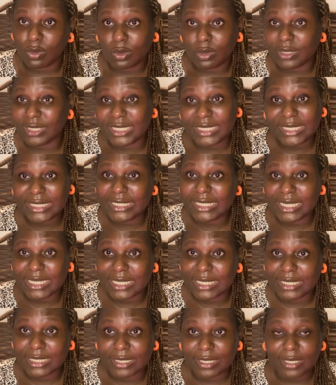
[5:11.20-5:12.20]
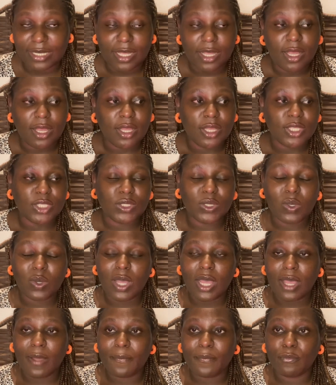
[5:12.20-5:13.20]
diligence. So
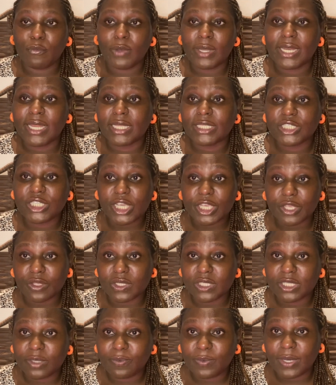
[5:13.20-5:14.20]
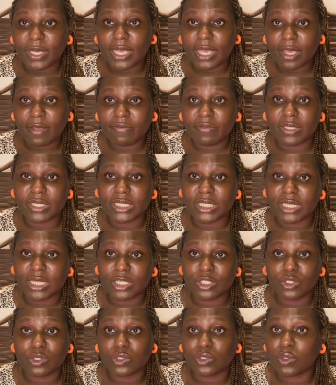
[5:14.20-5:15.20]
when they check your CPF, they see
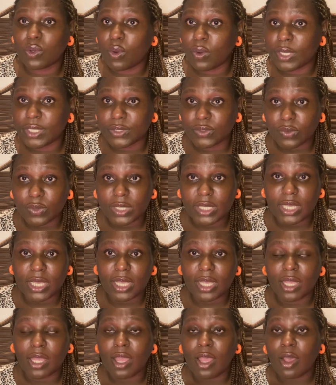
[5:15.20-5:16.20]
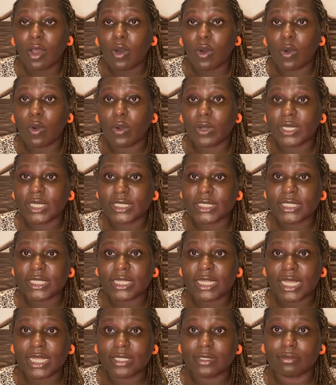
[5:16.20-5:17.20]
that your score is okay, or they see
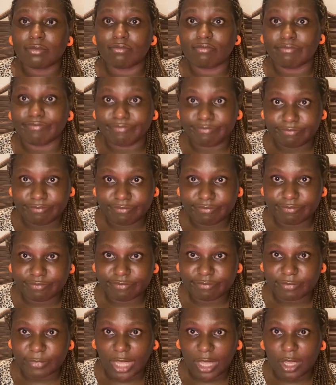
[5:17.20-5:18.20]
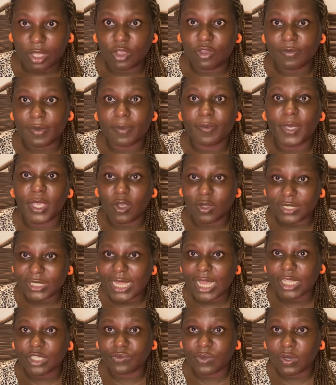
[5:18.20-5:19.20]
that you've been paying your
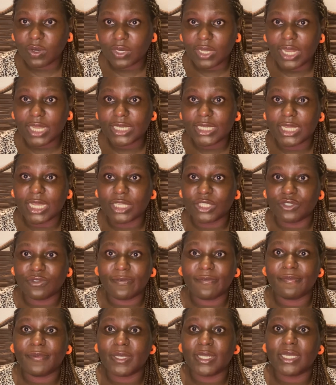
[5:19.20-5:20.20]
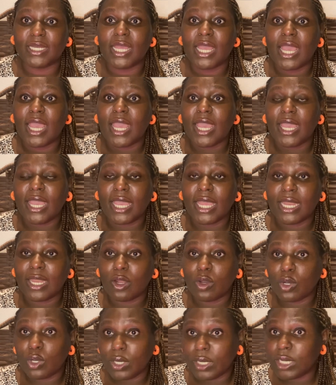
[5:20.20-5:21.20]
tax regularly and you've been a
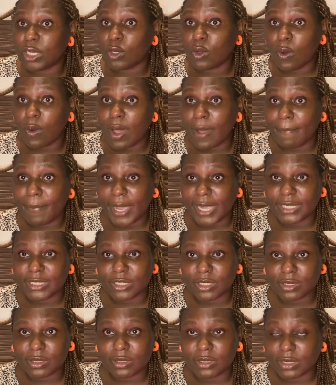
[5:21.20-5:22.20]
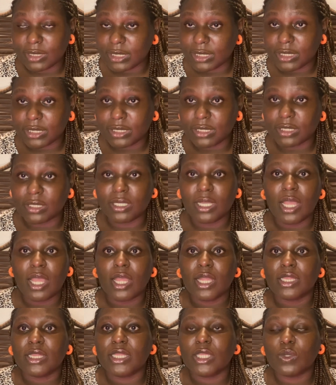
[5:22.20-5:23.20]
law abiding citizen.
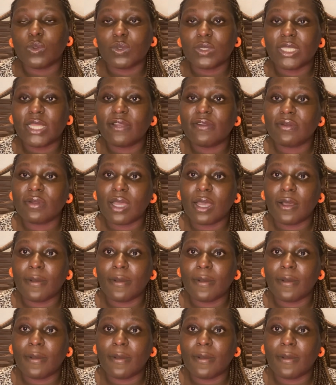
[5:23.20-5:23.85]
They will then